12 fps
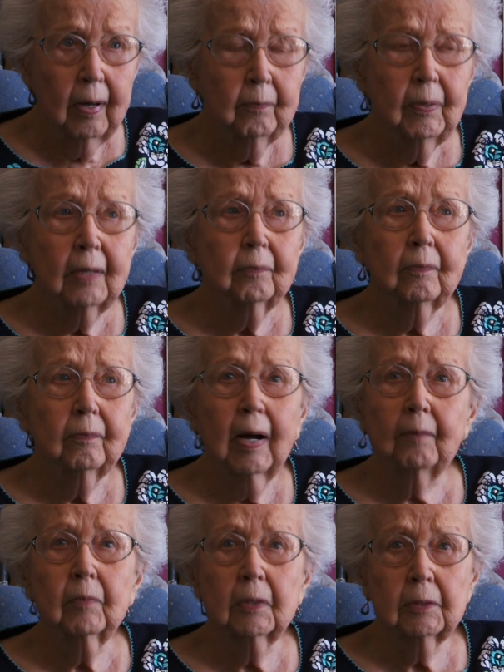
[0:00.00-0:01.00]
but
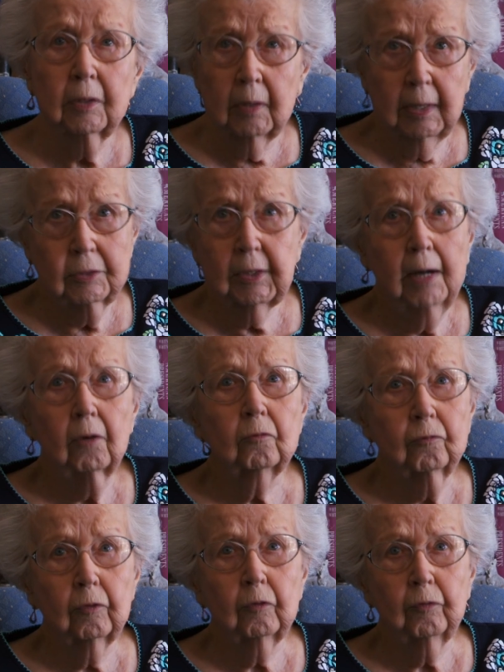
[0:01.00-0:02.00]
my mother i
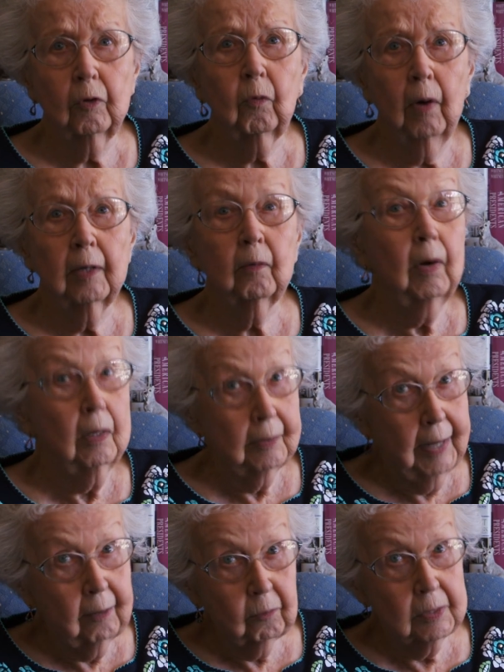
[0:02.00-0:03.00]
cared for for quite a while,
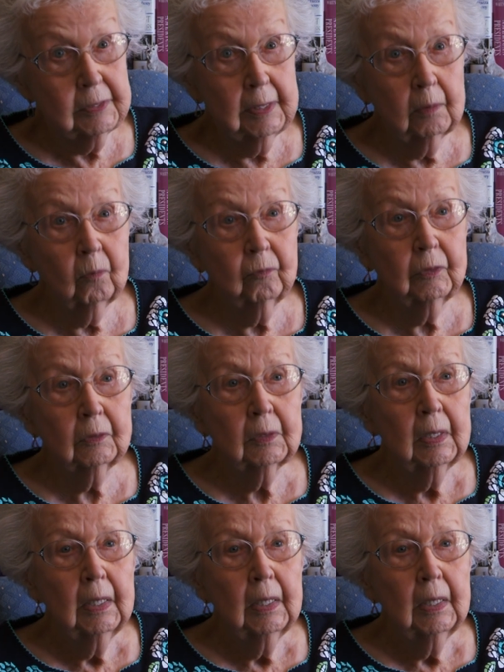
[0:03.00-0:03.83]
and that was helpful.